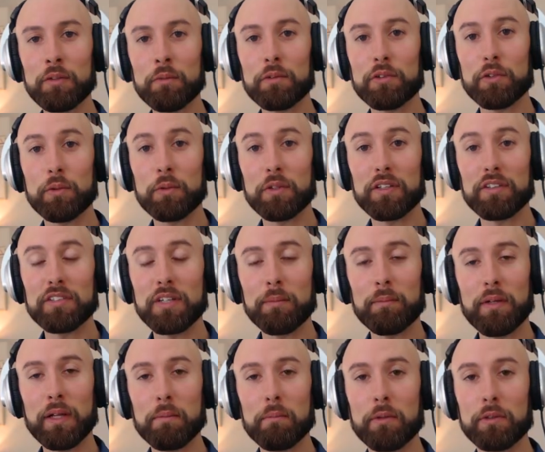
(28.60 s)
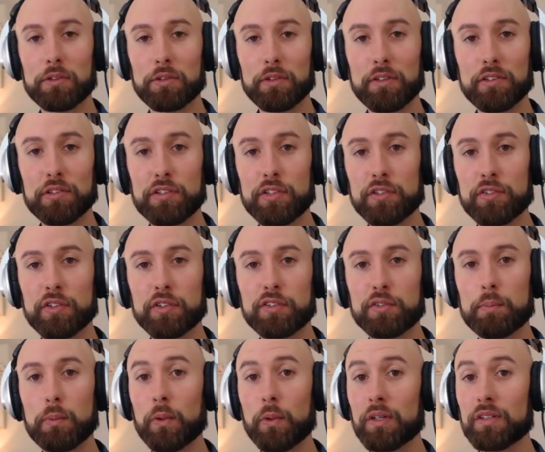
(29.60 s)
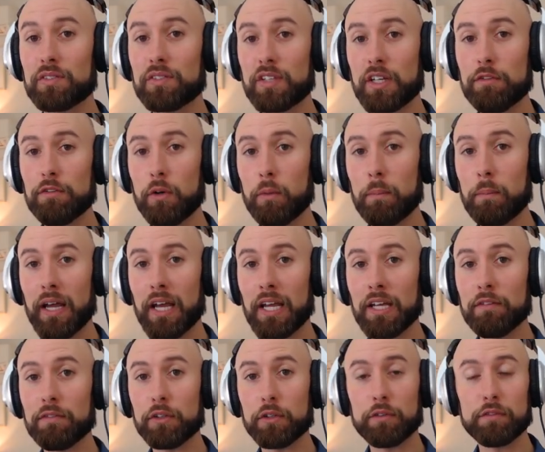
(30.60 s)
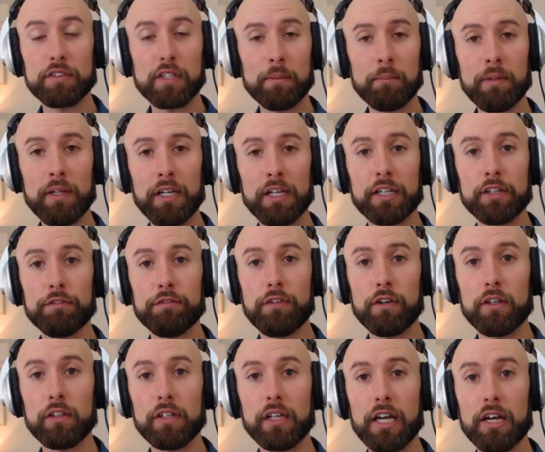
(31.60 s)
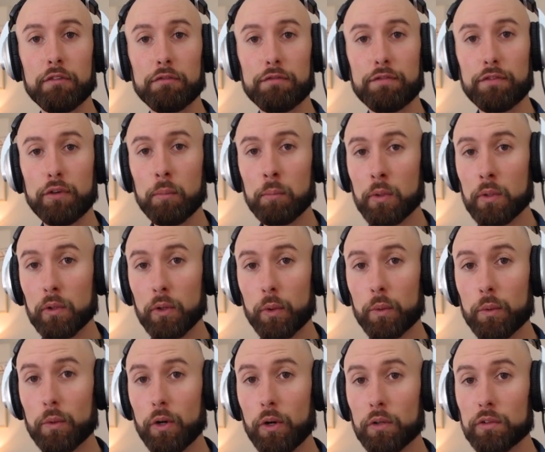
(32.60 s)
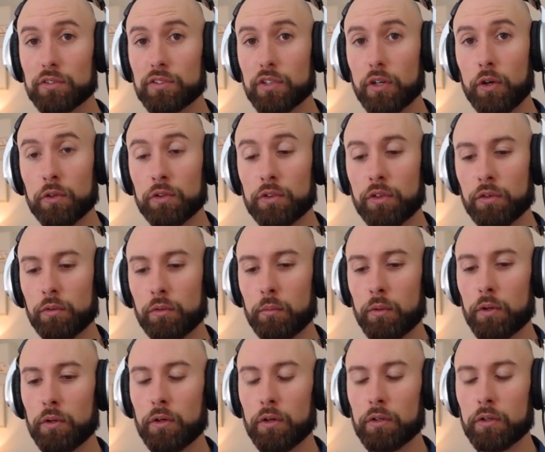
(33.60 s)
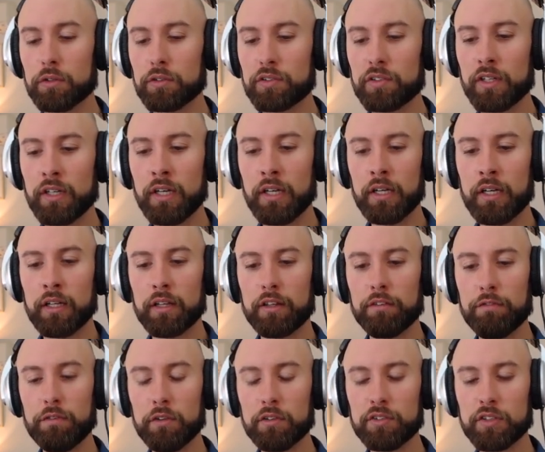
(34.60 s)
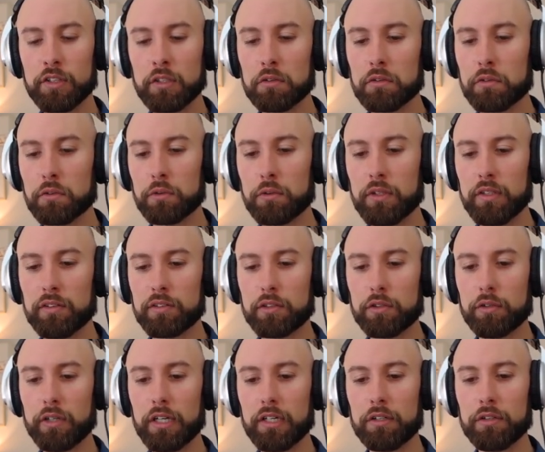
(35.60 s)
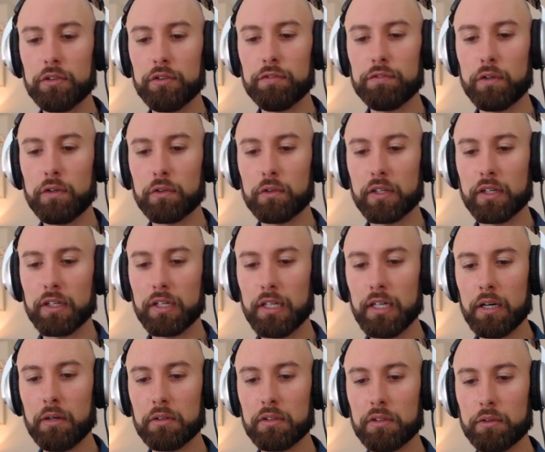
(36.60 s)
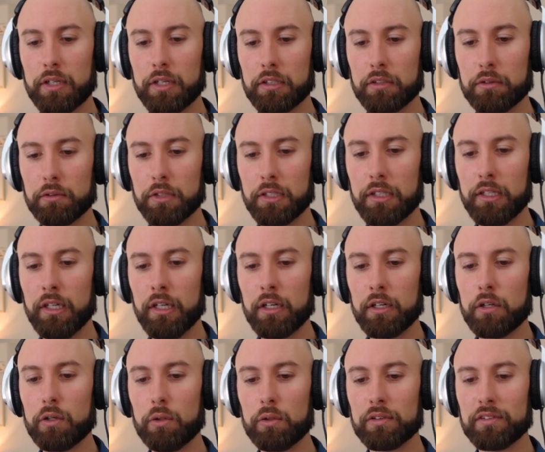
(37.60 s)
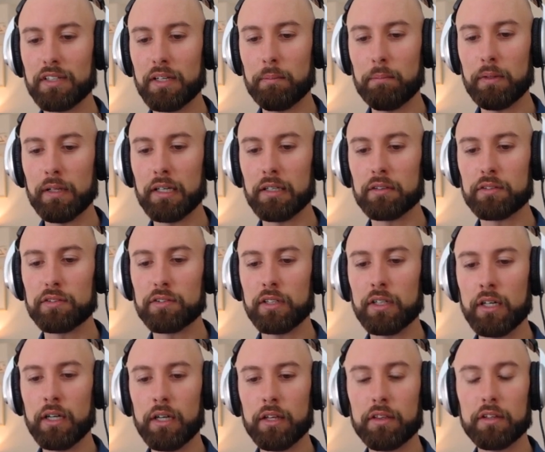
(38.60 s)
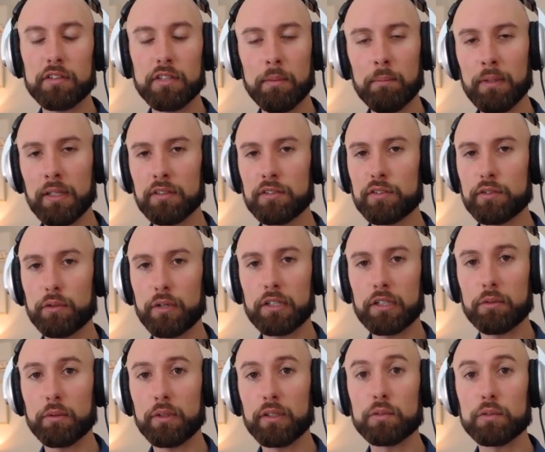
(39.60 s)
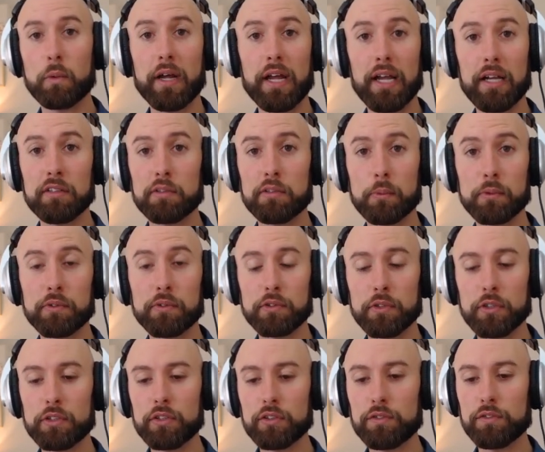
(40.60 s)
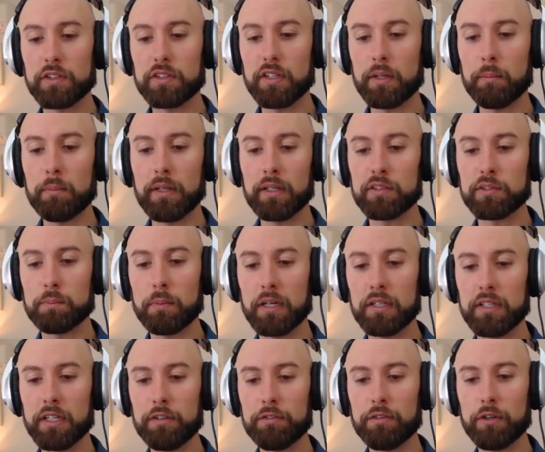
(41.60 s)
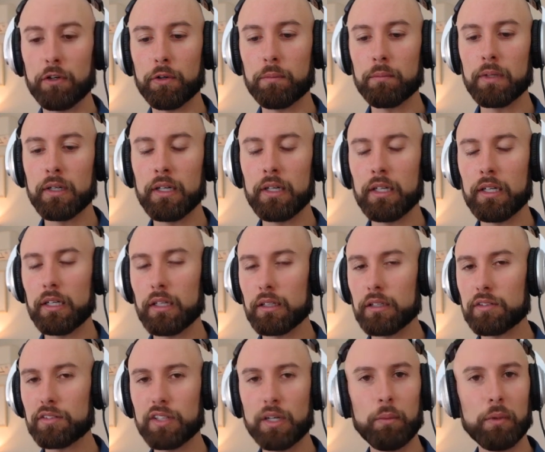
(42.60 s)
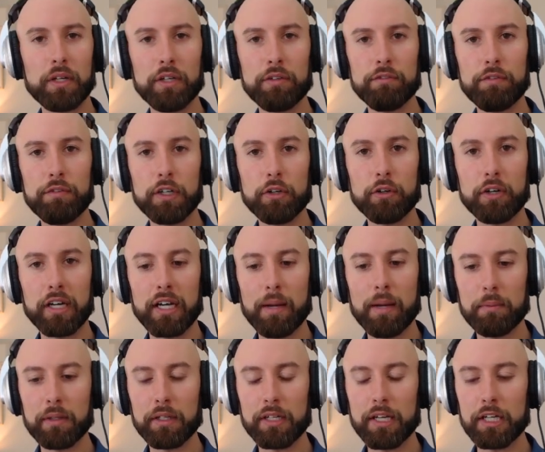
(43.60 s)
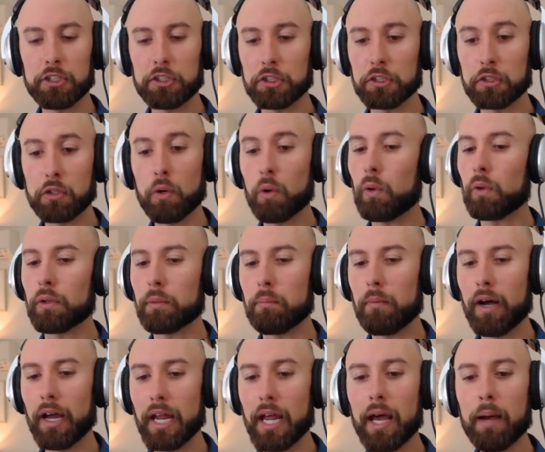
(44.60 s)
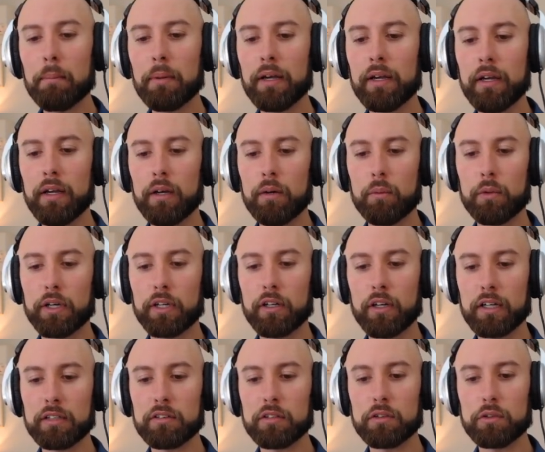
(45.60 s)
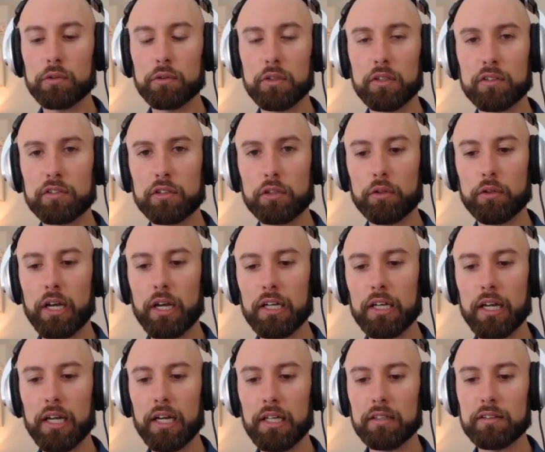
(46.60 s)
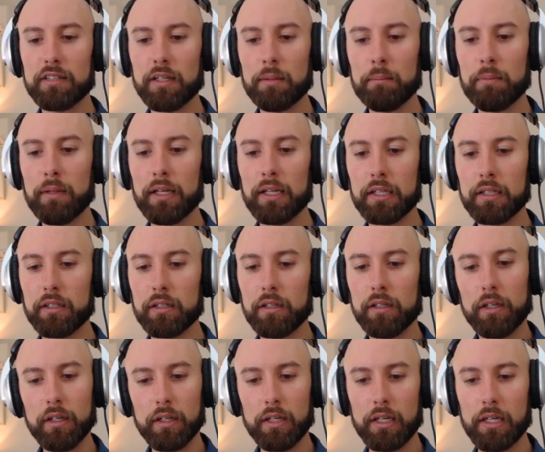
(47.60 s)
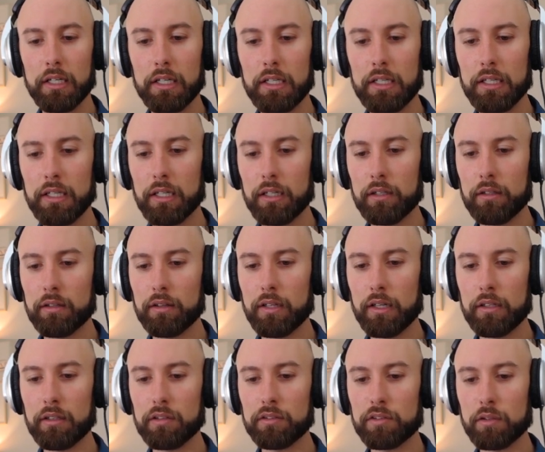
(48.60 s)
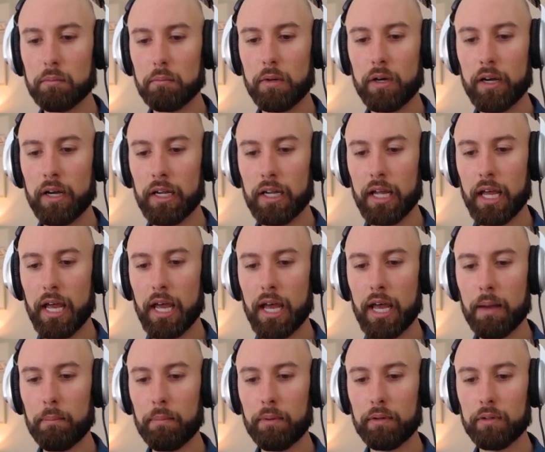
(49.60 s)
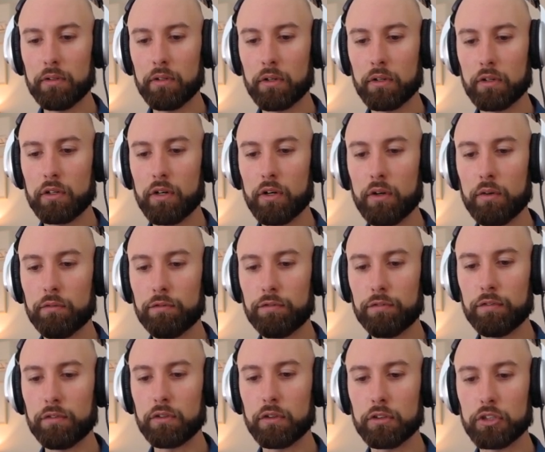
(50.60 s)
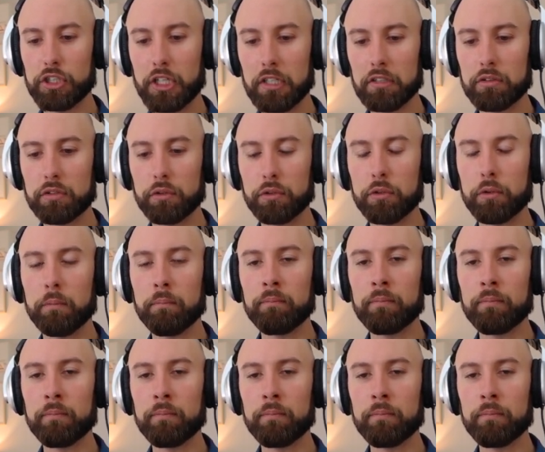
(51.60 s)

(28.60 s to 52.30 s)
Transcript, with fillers: we'll do with the template module is just explore its default behavior of templating a file out from your local host onto the remote host. The first thing I'll do is create a new folder in our directory called templates. The templates directory is where Ansible searches for templates by default. Let's say we're configuring an application called My App. What I'd like to do is create a template in here that is myapp.conf.j2.